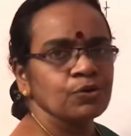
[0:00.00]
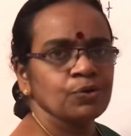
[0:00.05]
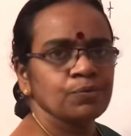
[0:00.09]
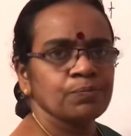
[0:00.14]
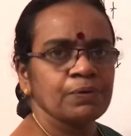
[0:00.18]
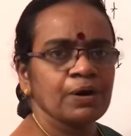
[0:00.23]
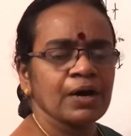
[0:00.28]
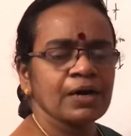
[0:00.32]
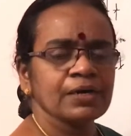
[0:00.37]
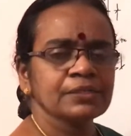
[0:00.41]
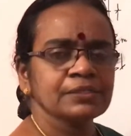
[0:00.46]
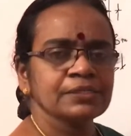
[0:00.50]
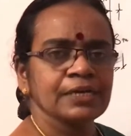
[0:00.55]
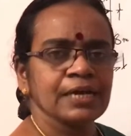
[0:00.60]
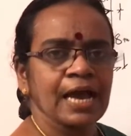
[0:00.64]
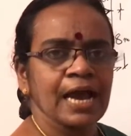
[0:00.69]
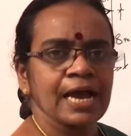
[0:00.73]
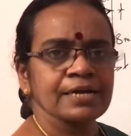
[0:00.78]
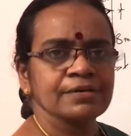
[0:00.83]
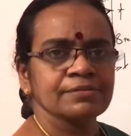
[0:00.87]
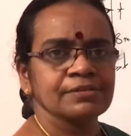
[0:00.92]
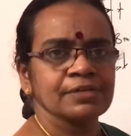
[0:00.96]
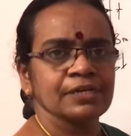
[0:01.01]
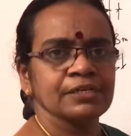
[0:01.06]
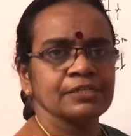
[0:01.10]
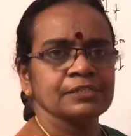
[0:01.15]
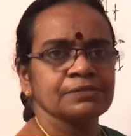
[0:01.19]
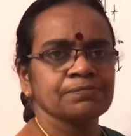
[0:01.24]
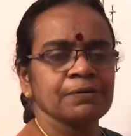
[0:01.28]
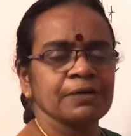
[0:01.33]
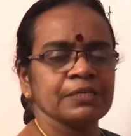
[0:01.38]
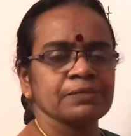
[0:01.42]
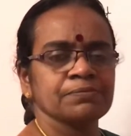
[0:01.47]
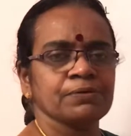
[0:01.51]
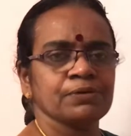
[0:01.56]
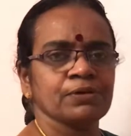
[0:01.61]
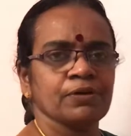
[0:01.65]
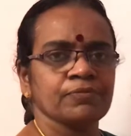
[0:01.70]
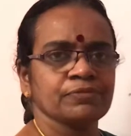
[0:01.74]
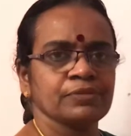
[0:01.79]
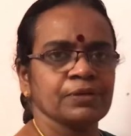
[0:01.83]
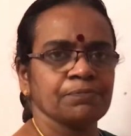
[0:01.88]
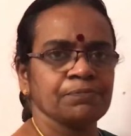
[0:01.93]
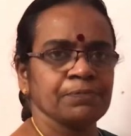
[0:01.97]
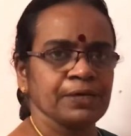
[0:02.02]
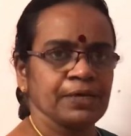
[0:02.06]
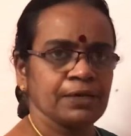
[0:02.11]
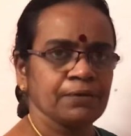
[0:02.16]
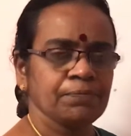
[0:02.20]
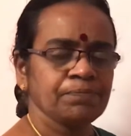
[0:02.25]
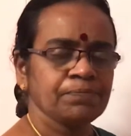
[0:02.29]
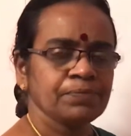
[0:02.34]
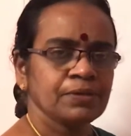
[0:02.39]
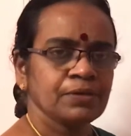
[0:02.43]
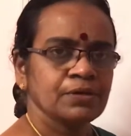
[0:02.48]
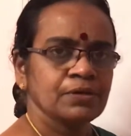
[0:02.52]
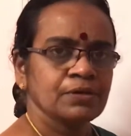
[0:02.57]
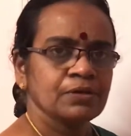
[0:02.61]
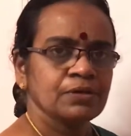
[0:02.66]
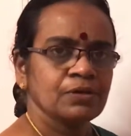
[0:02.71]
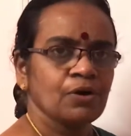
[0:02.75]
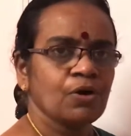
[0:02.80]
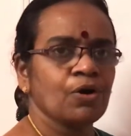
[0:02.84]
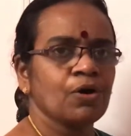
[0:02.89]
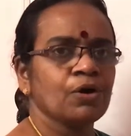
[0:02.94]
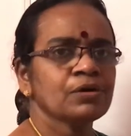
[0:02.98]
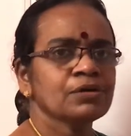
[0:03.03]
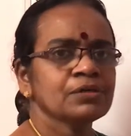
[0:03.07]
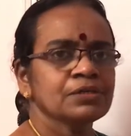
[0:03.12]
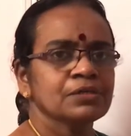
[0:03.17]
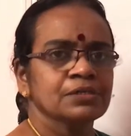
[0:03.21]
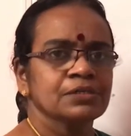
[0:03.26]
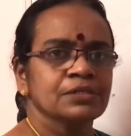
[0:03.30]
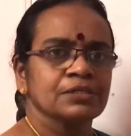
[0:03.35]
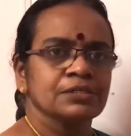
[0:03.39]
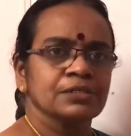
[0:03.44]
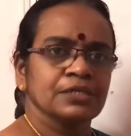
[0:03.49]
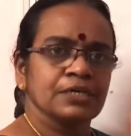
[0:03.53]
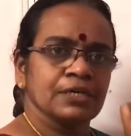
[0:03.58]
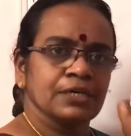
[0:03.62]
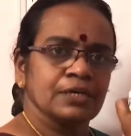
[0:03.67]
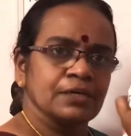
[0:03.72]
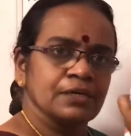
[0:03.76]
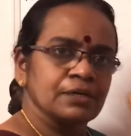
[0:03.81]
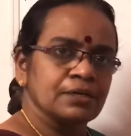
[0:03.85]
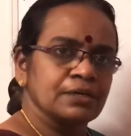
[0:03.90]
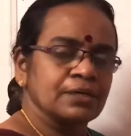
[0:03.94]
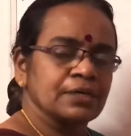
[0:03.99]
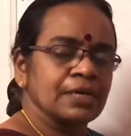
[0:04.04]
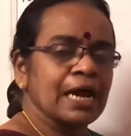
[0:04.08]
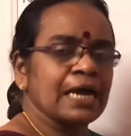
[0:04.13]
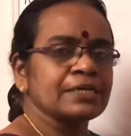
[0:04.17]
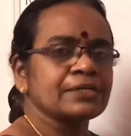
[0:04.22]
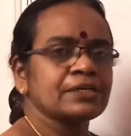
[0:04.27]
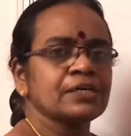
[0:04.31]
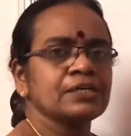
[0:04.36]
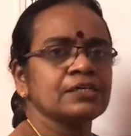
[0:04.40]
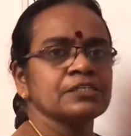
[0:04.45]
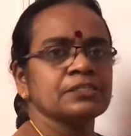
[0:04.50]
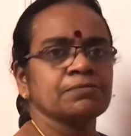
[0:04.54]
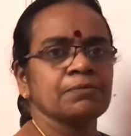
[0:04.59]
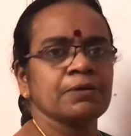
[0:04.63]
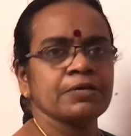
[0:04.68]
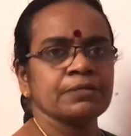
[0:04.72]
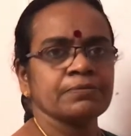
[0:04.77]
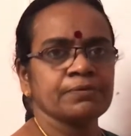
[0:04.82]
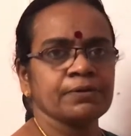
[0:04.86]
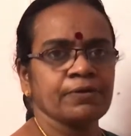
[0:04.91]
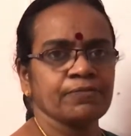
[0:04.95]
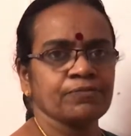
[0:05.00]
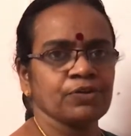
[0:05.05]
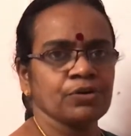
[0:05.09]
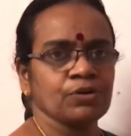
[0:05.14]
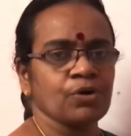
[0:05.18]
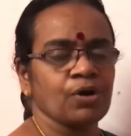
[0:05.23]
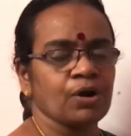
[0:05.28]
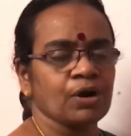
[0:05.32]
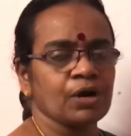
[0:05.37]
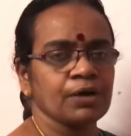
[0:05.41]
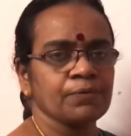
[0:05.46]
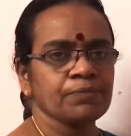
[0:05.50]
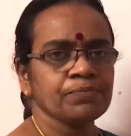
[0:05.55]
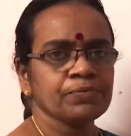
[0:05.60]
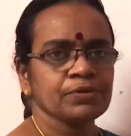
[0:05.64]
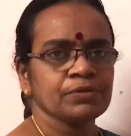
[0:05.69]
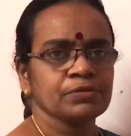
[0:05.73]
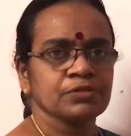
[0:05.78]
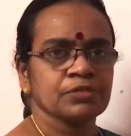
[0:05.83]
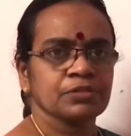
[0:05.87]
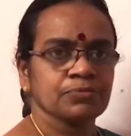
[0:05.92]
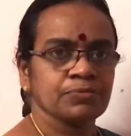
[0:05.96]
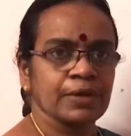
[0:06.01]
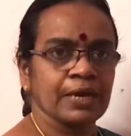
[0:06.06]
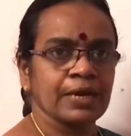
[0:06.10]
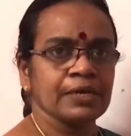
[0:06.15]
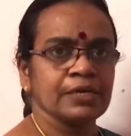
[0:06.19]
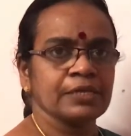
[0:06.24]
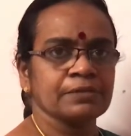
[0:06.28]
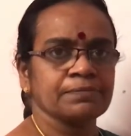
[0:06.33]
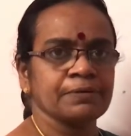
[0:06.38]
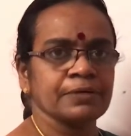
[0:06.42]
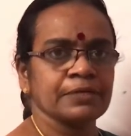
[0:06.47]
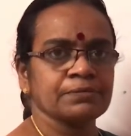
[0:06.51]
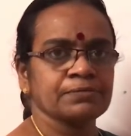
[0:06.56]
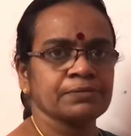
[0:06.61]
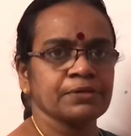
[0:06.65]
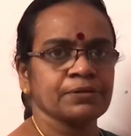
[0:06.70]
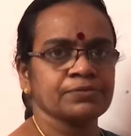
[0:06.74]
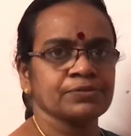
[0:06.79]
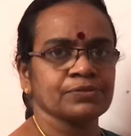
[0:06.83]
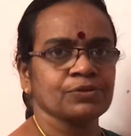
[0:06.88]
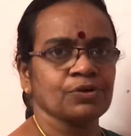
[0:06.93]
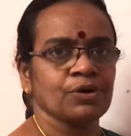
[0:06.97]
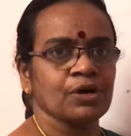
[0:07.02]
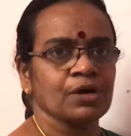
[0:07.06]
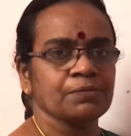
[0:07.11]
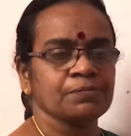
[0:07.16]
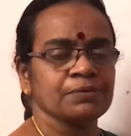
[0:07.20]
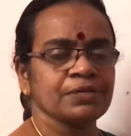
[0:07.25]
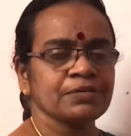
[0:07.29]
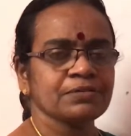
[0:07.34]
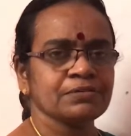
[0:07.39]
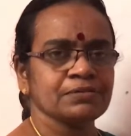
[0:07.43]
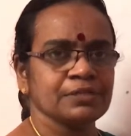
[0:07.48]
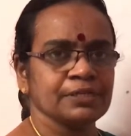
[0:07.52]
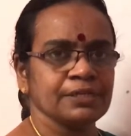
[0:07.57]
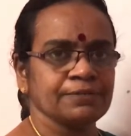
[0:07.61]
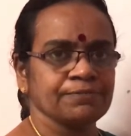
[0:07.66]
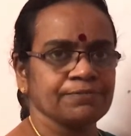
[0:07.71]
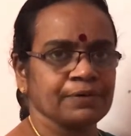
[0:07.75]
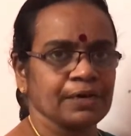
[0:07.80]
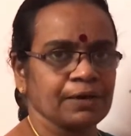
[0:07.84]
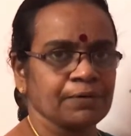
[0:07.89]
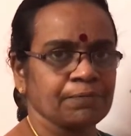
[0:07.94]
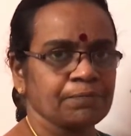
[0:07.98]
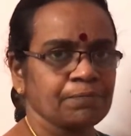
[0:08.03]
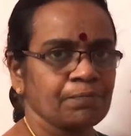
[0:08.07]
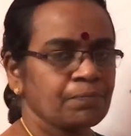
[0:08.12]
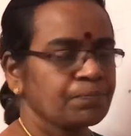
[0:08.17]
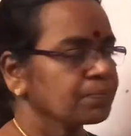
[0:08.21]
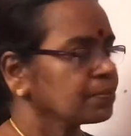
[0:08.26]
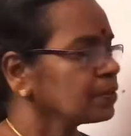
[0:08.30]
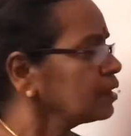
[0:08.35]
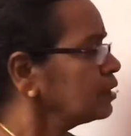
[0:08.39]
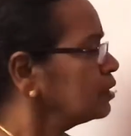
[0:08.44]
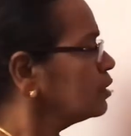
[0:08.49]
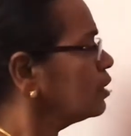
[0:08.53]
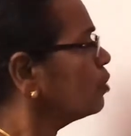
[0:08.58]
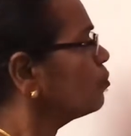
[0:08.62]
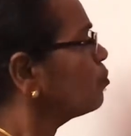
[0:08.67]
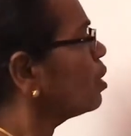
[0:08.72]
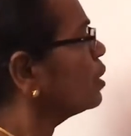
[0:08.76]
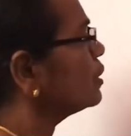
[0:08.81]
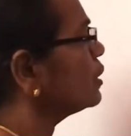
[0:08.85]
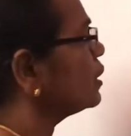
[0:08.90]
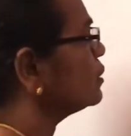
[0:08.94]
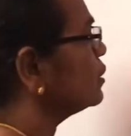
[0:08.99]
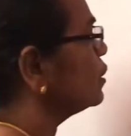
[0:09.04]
you mark the axial displacement of the beam or the lateral displacement of the column, sway displacement of the column as D5. Now what